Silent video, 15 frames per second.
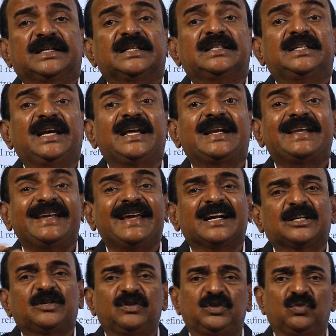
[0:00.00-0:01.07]
they
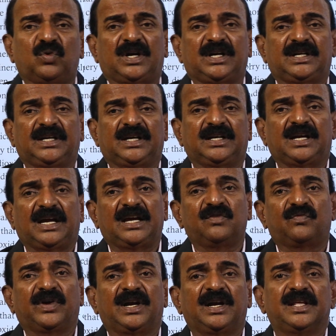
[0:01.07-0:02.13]
react with water,
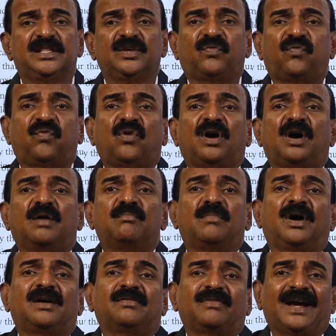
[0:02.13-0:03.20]
and finally they form
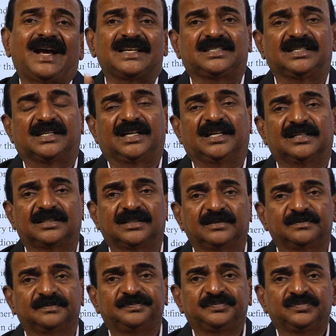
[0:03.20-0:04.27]
of acid rains.
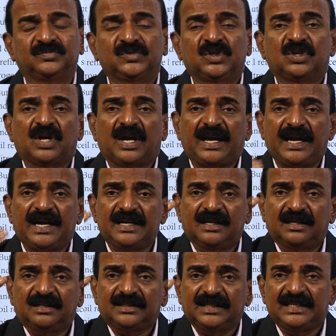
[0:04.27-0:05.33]
And
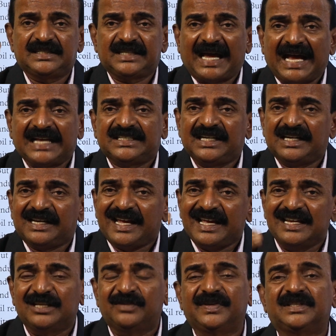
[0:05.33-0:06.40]
this acid
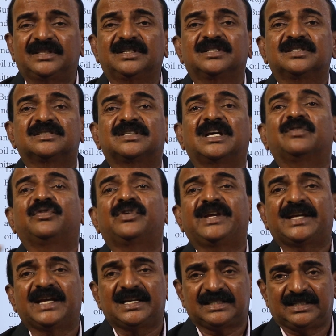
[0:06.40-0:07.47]
rain is with
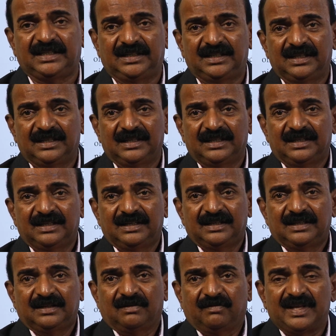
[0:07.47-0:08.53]
sulfuric acid.
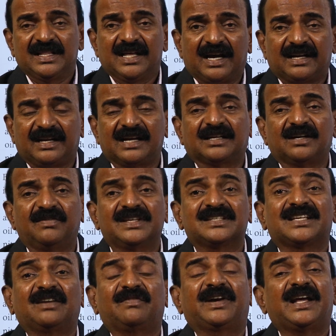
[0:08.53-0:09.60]
When they are reacted with
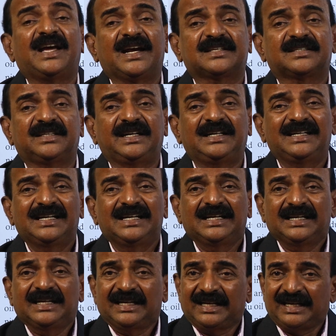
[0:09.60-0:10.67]
sulfur dioxide
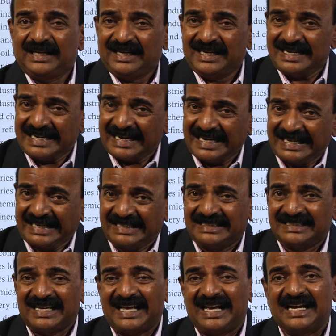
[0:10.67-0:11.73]
and
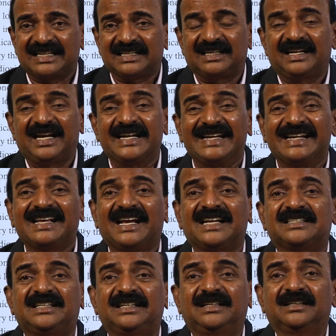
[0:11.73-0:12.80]
nitric
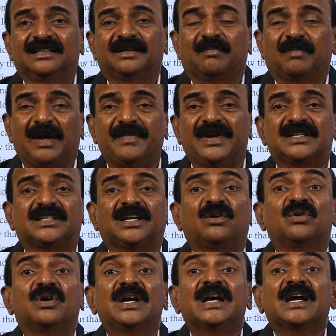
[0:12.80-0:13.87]
acid by means
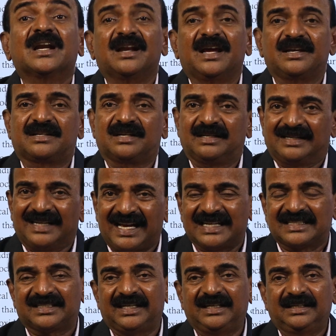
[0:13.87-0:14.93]
of nitrous
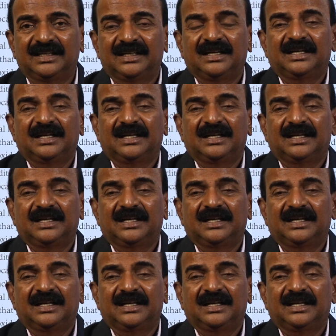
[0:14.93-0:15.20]
dioxide,